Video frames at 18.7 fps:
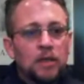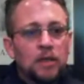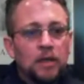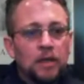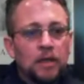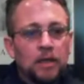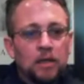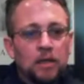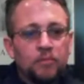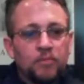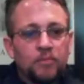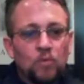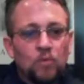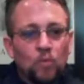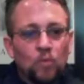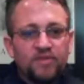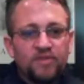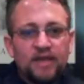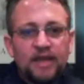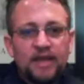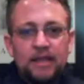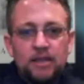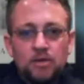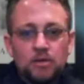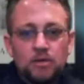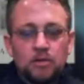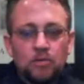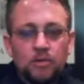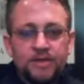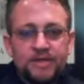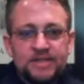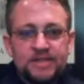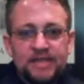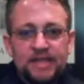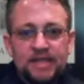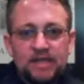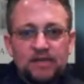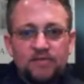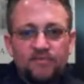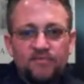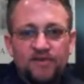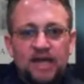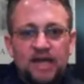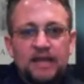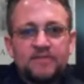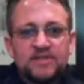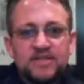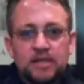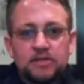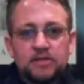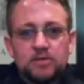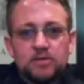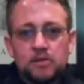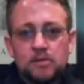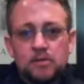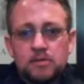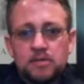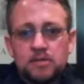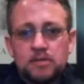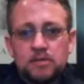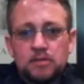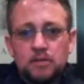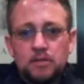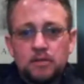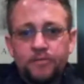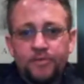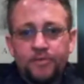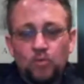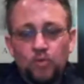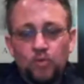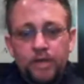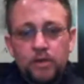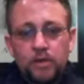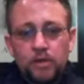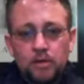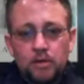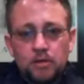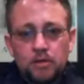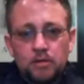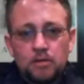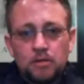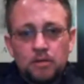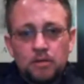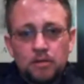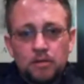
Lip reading: ballpark. With that, you're going to get 5 sensors, the reader,